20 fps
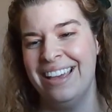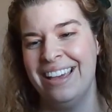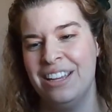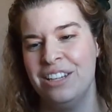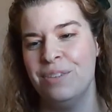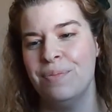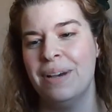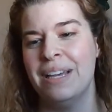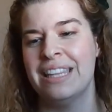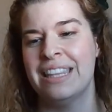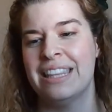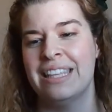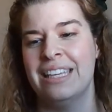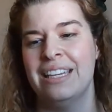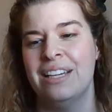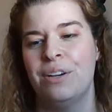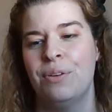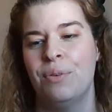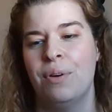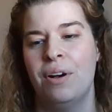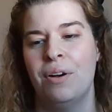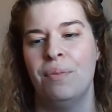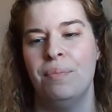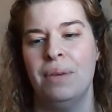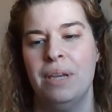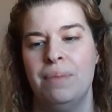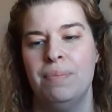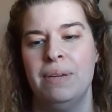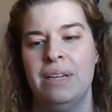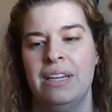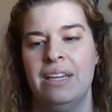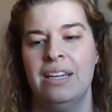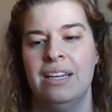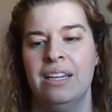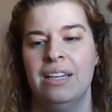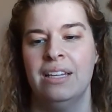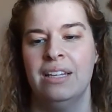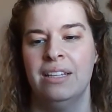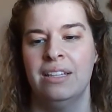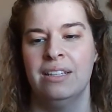and you might think, well, maybe,
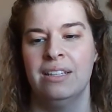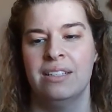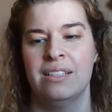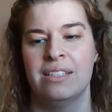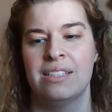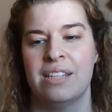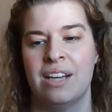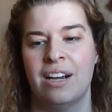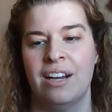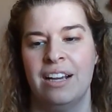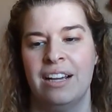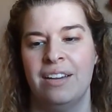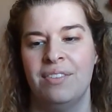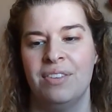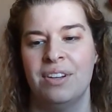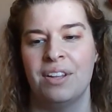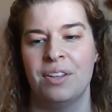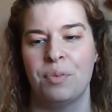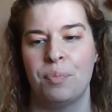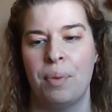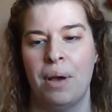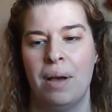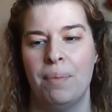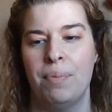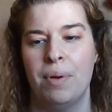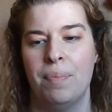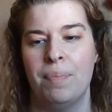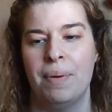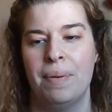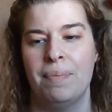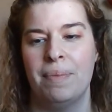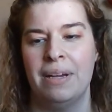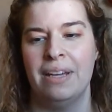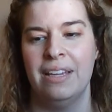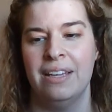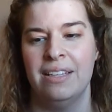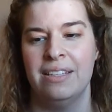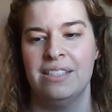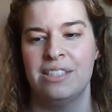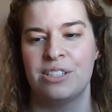sorry, I have another pop-up on
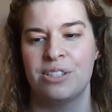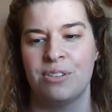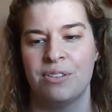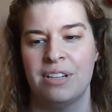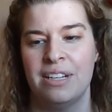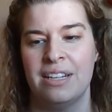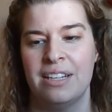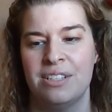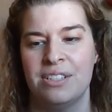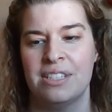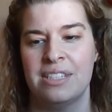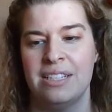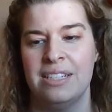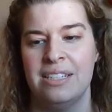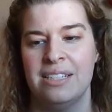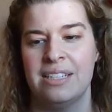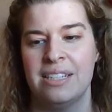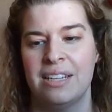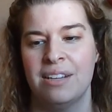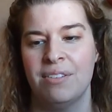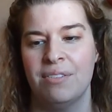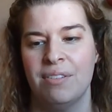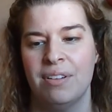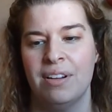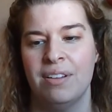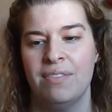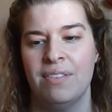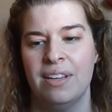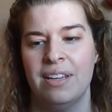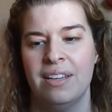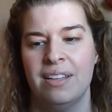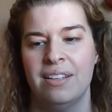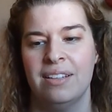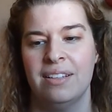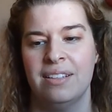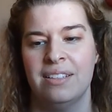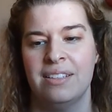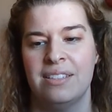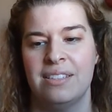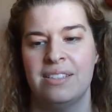my screen. I just need to get rid of it.
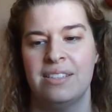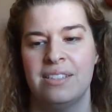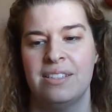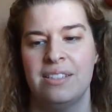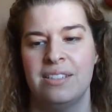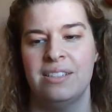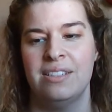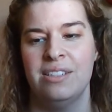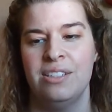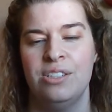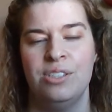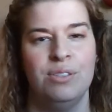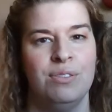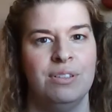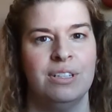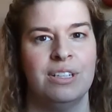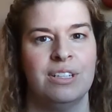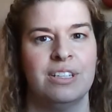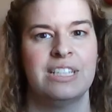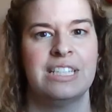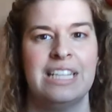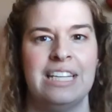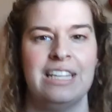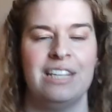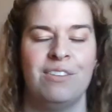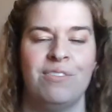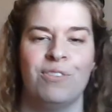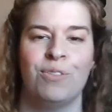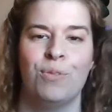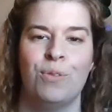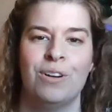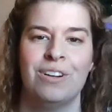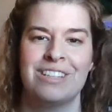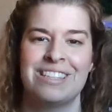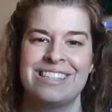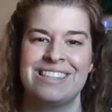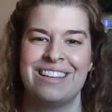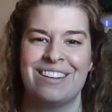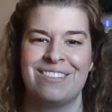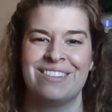It's too irritating for
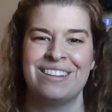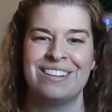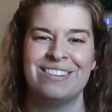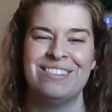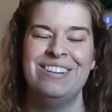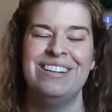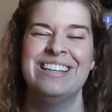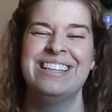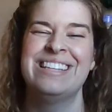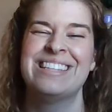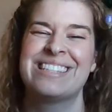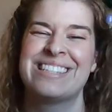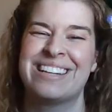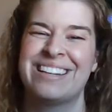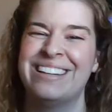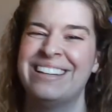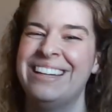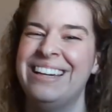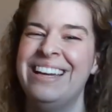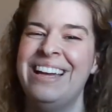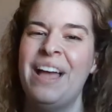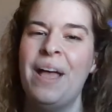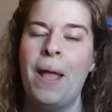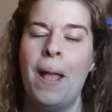words. There we go. Sorry.